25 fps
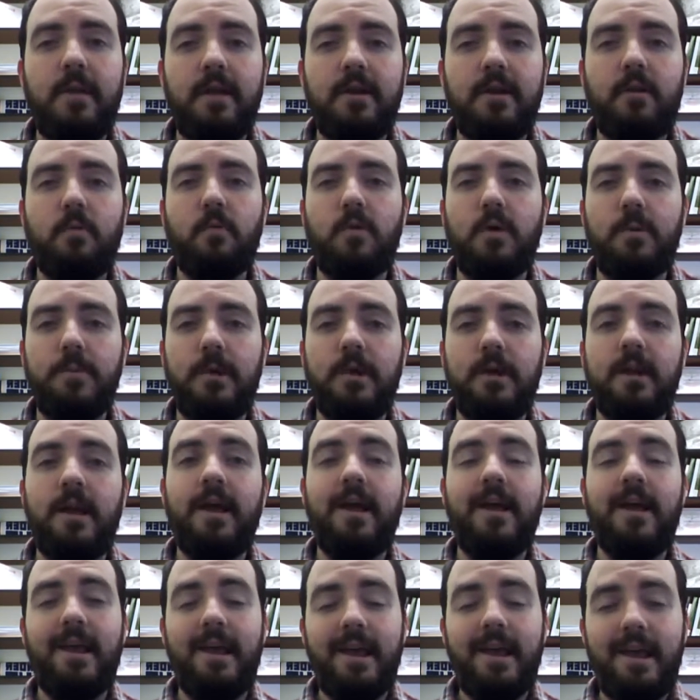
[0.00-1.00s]
men and women
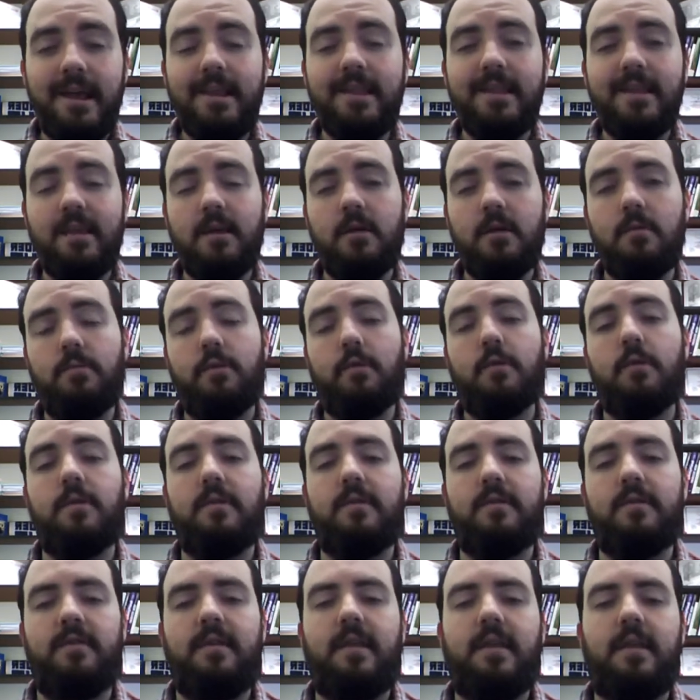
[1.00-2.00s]
in the
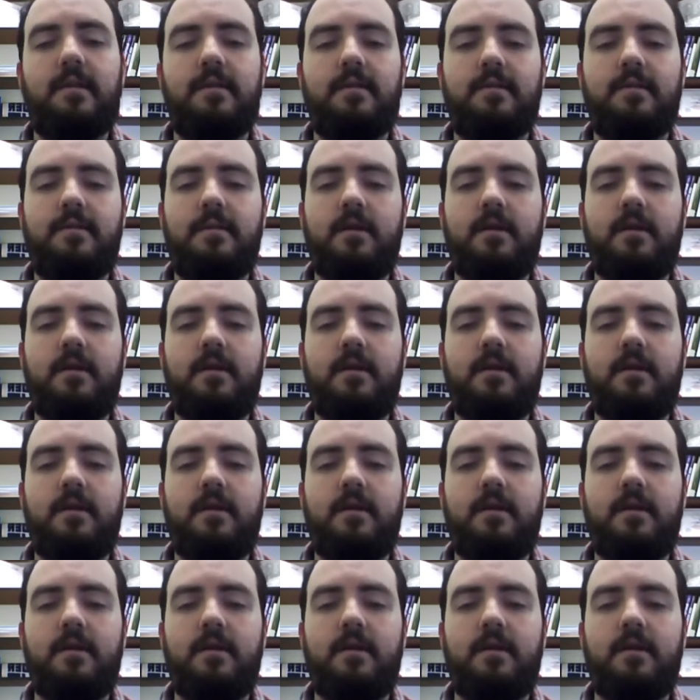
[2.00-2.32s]
important things.